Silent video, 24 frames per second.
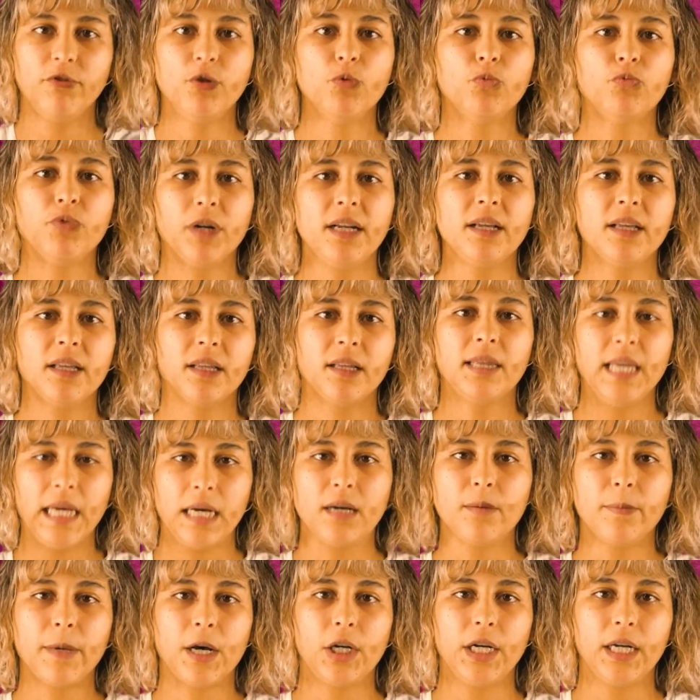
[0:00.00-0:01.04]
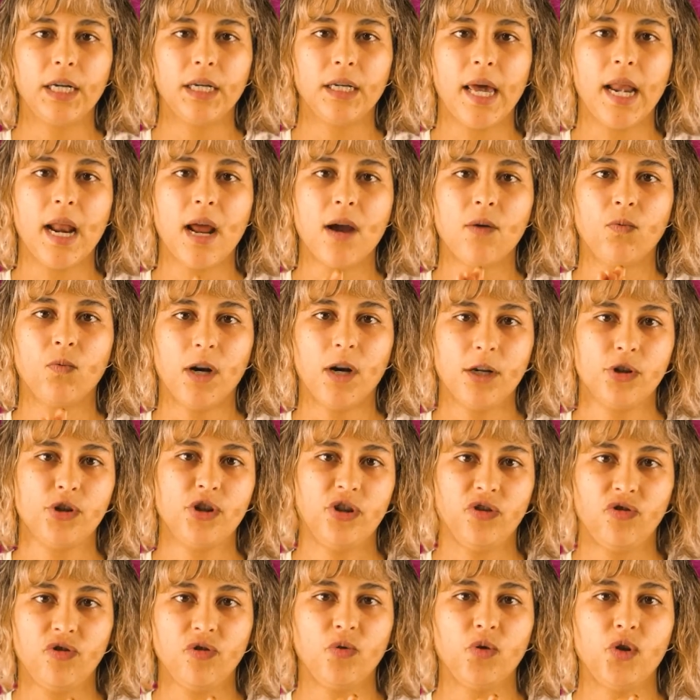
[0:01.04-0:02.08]
If you really think about it, and I want
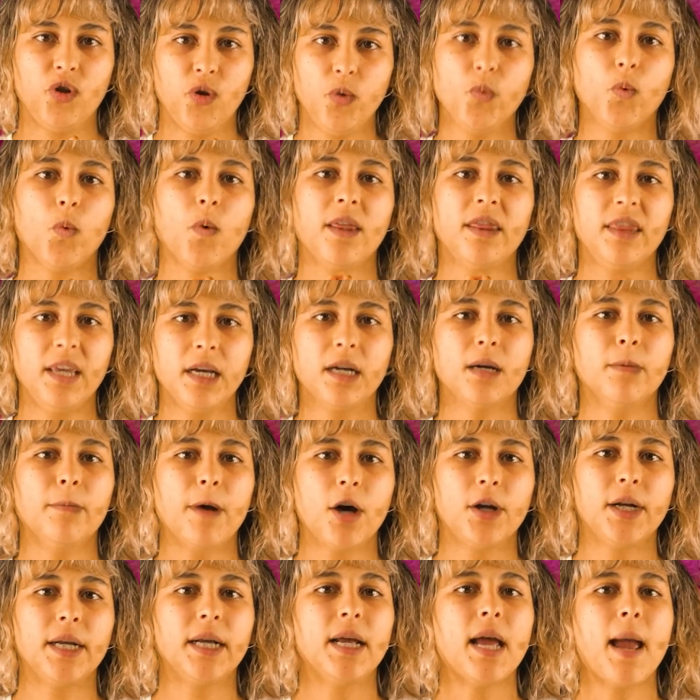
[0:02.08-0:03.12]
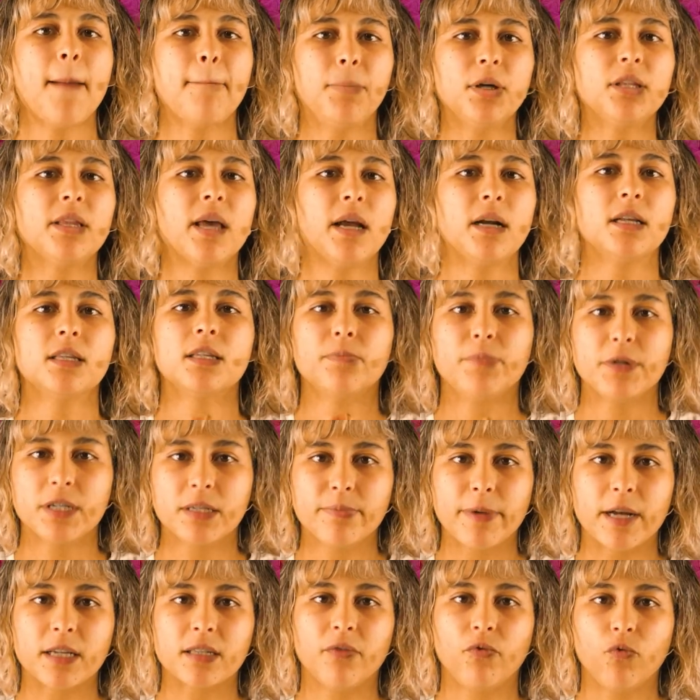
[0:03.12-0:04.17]
you to think about it and put that into
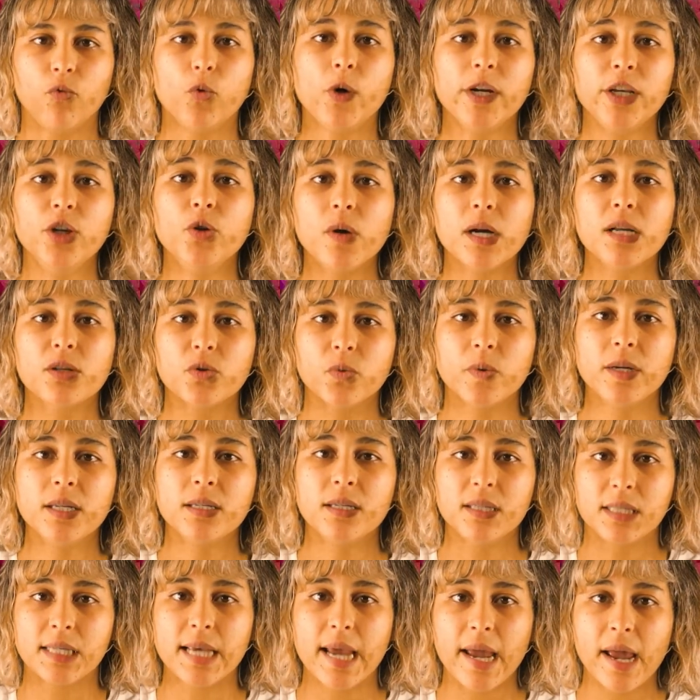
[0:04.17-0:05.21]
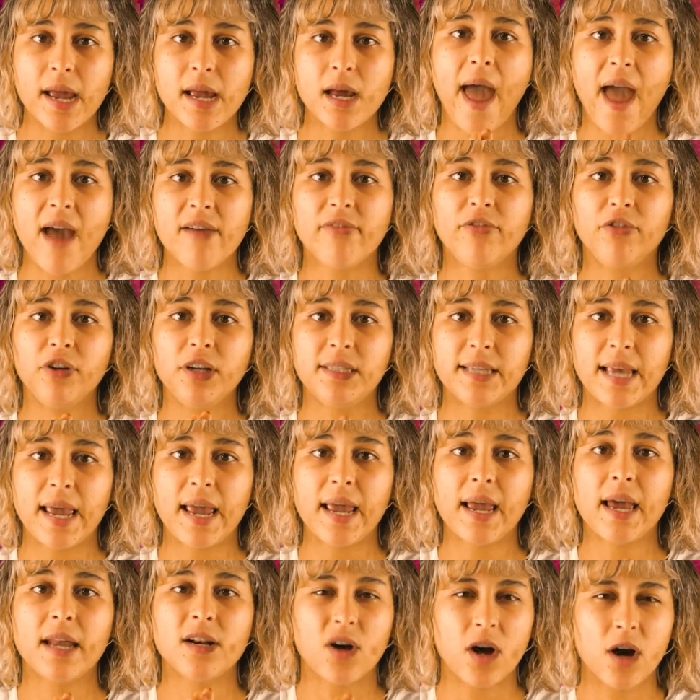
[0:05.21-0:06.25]
perspective. What you are doing today, every
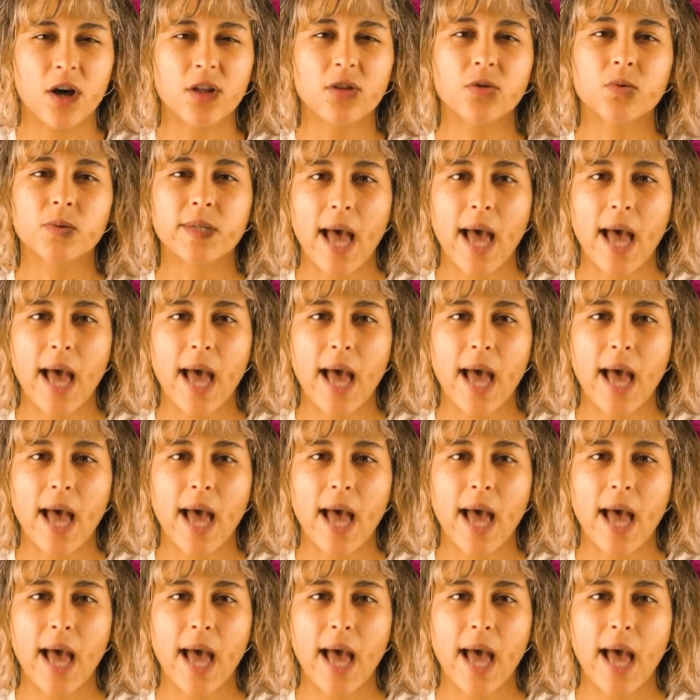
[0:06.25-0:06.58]
day, and all those